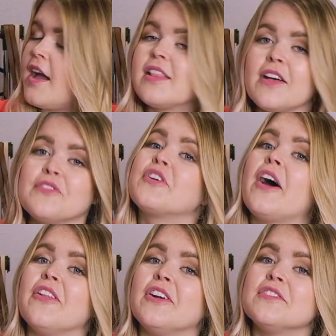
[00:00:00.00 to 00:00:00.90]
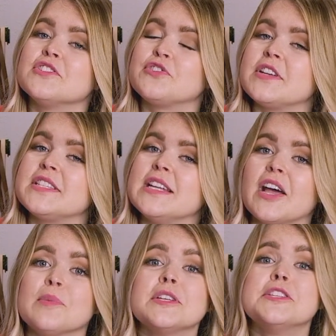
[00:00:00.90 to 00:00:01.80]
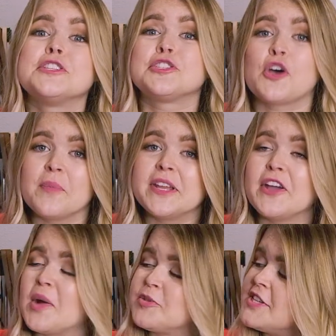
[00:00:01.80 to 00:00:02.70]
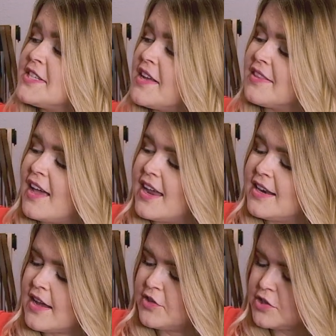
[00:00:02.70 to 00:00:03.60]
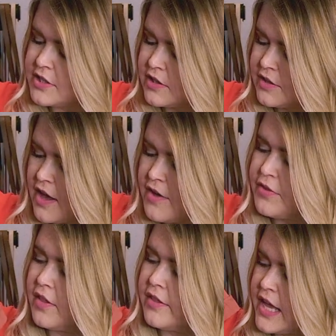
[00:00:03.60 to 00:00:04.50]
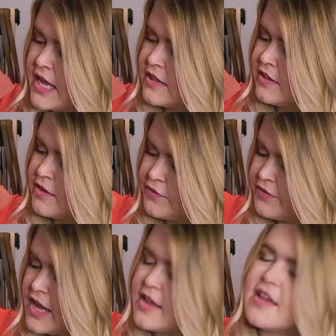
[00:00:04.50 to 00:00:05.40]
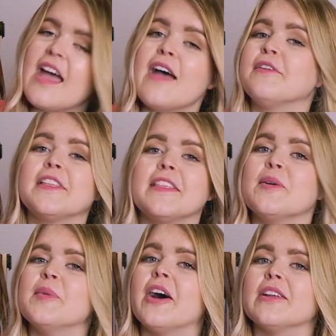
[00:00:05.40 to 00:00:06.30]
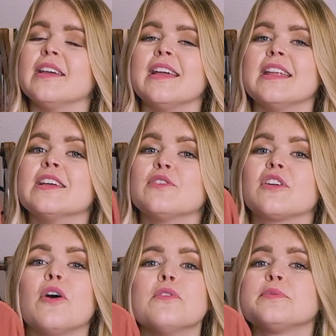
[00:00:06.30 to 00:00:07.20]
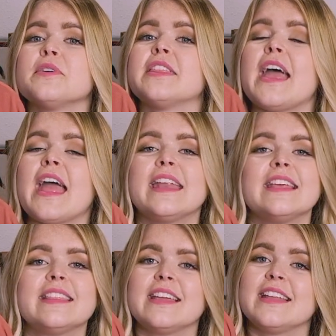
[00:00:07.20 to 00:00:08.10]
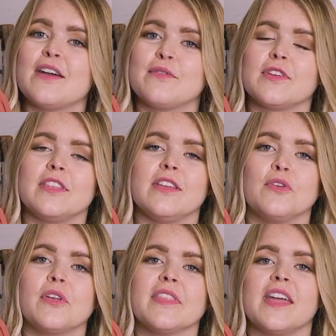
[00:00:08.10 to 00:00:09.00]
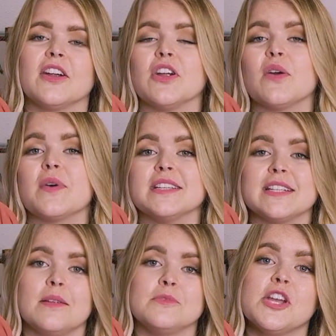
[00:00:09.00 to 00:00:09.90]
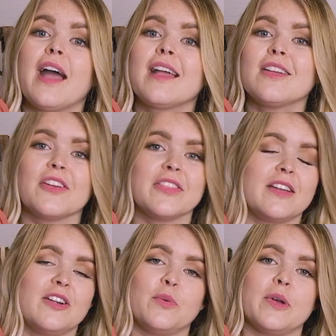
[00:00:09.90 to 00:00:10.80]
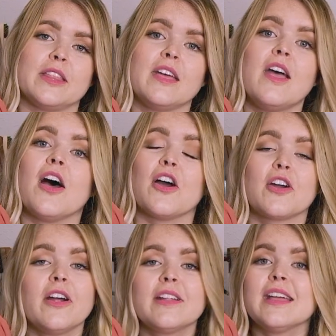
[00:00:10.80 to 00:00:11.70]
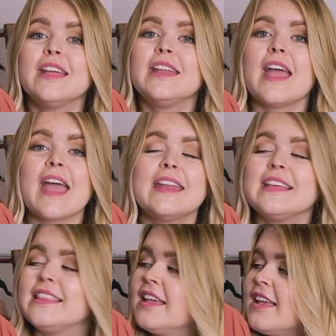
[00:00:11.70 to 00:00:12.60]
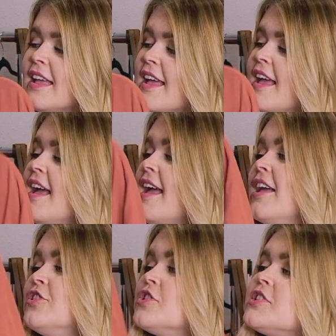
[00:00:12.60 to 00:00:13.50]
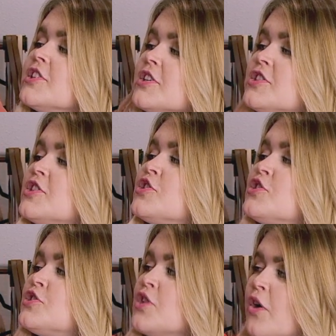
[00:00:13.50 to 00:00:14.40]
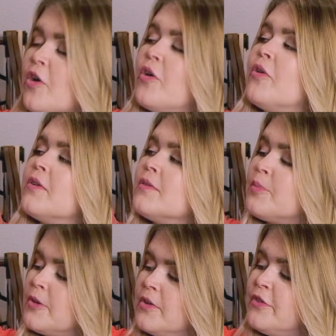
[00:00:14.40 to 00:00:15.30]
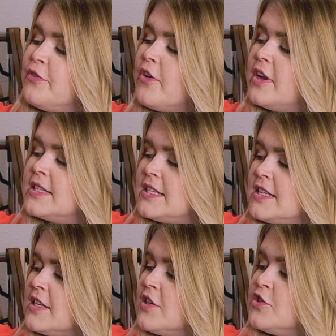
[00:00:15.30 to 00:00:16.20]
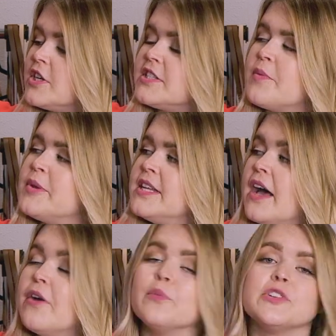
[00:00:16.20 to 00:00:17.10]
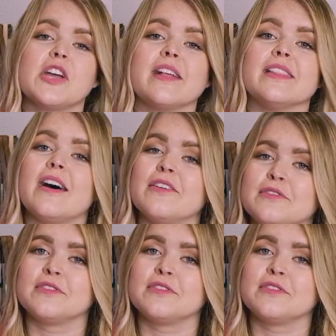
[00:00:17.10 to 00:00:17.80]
I love the color of this dress, and it comes in so many options online. I just love the length, the fit, everything about it, and it goes with anything and everything. You can layer it with a denim jacket, you can layer it with a cardigan, anything. It just looks so beautiful, and it's easy to dress up and down, which I love.